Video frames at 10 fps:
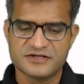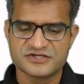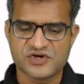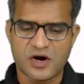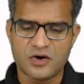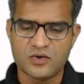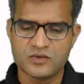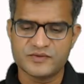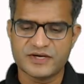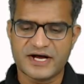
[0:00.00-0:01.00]
So
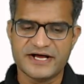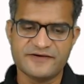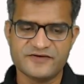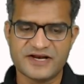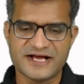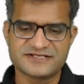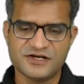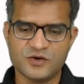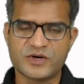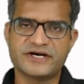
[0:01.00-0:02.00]
how IIM will actually
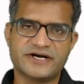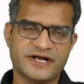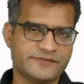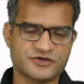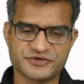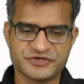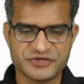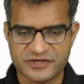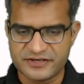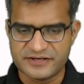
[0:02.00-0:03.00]
look at it, I'm not so
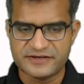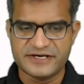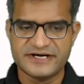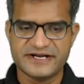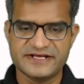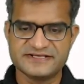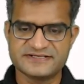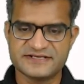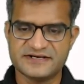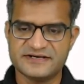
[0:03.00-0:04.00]
sure. It is
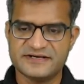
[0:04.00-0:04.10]
a